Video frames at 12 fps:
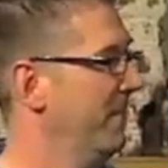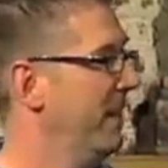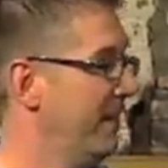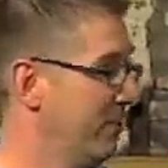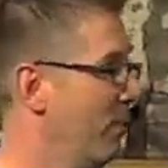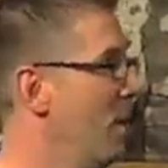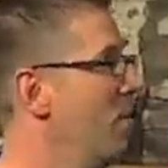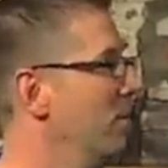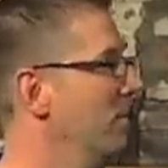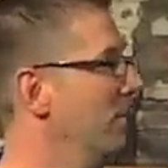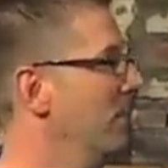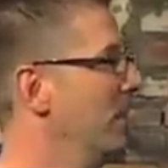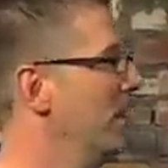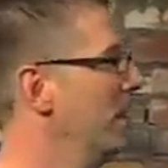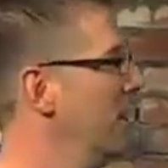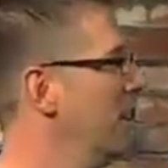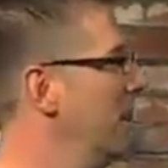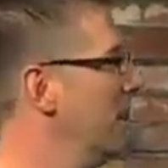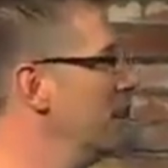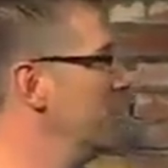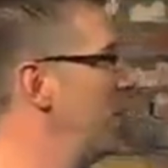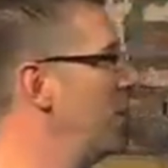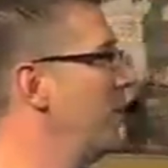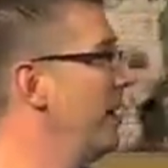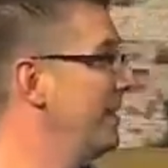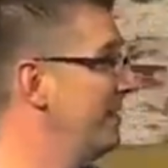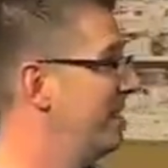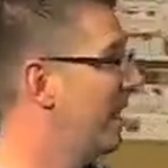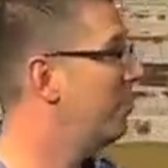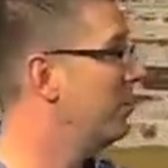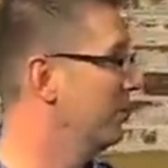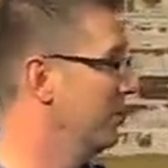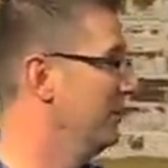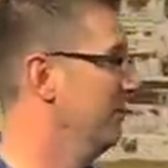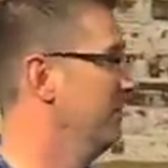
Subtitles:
It's grown. So it's doubled.